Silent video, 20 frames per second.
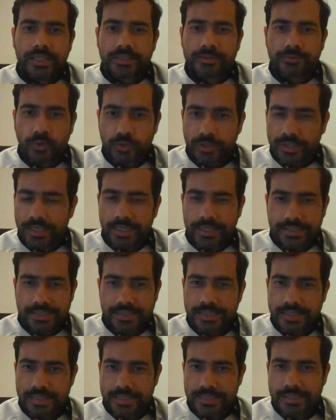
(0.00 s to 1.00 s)
40 lakhs
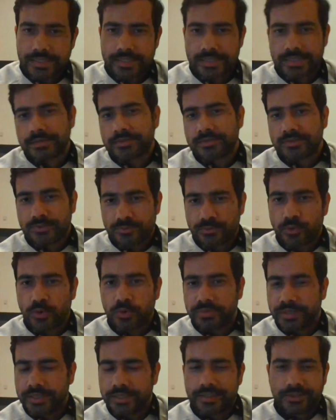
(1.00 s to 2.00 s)
is 4
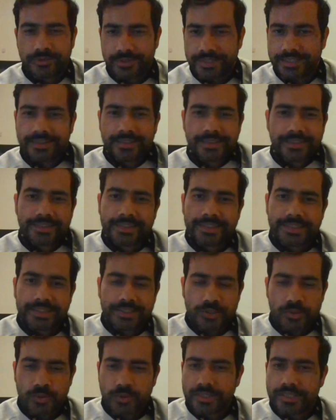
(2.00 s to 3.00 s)
million, right?
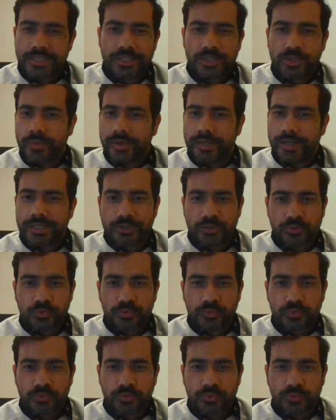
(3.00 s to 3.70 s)
Which is equivalent to